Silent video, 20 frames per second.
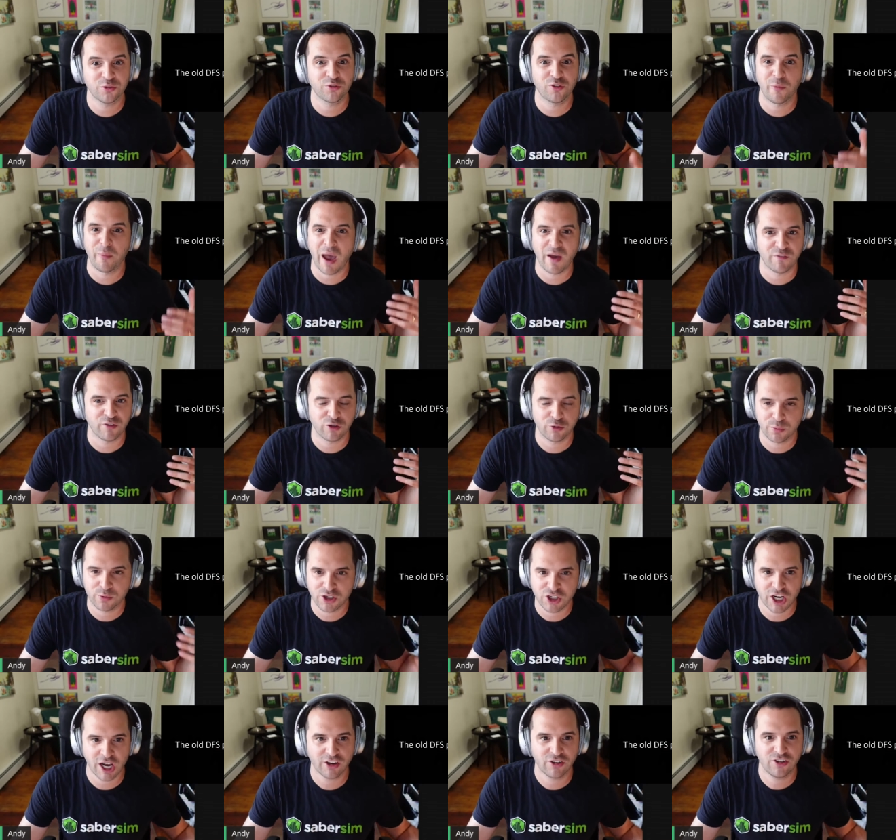from average
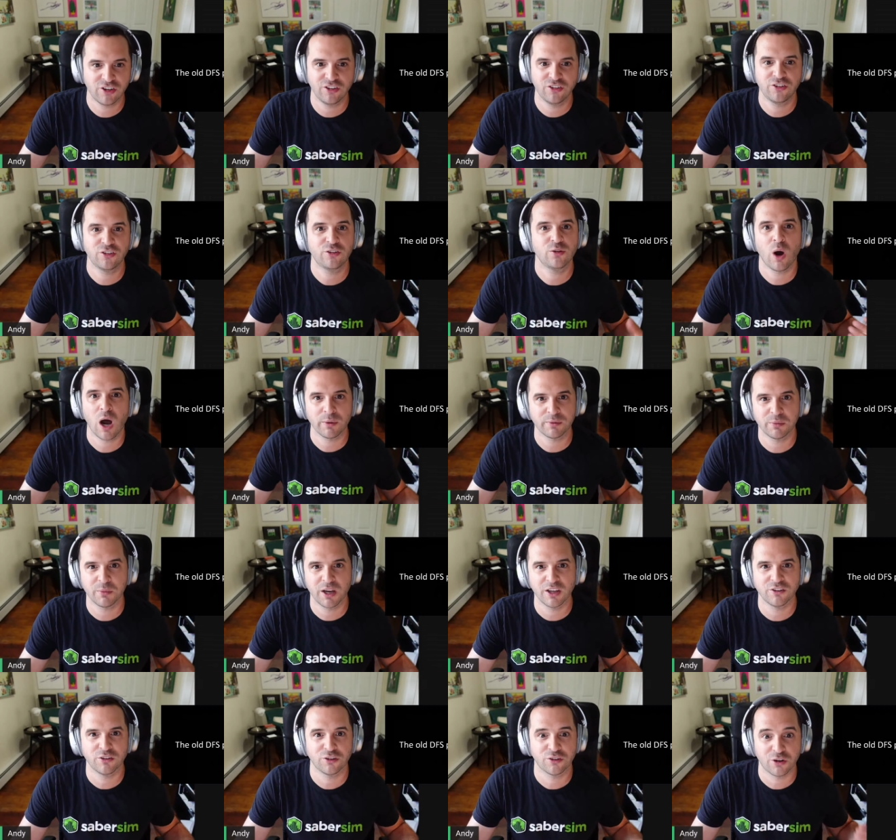projections to
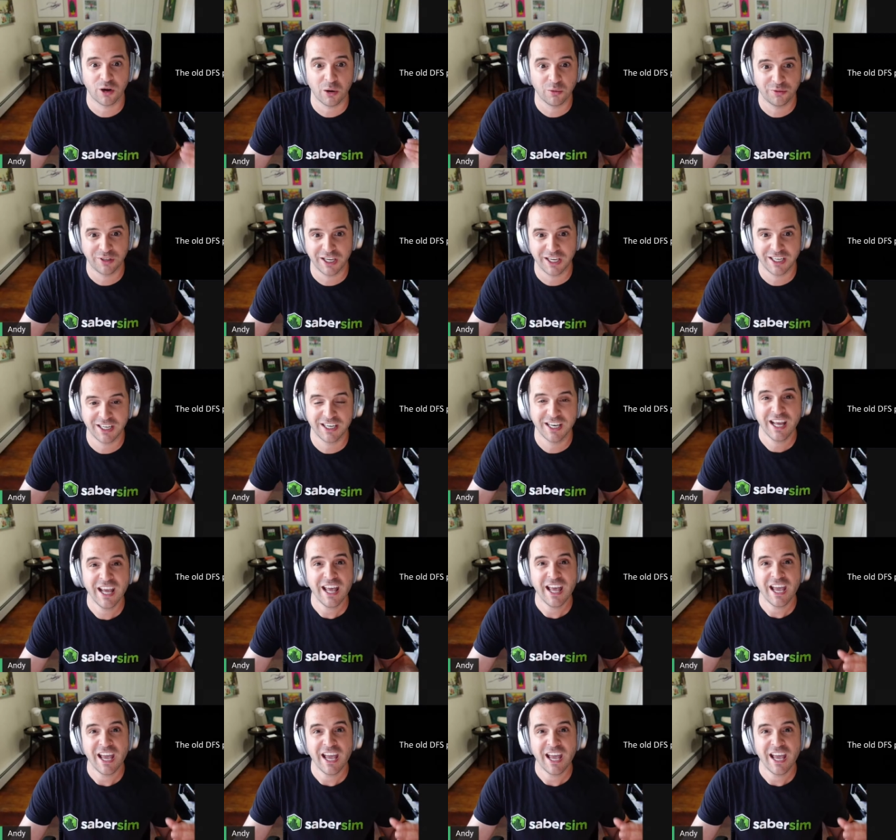optimizers, are outdated,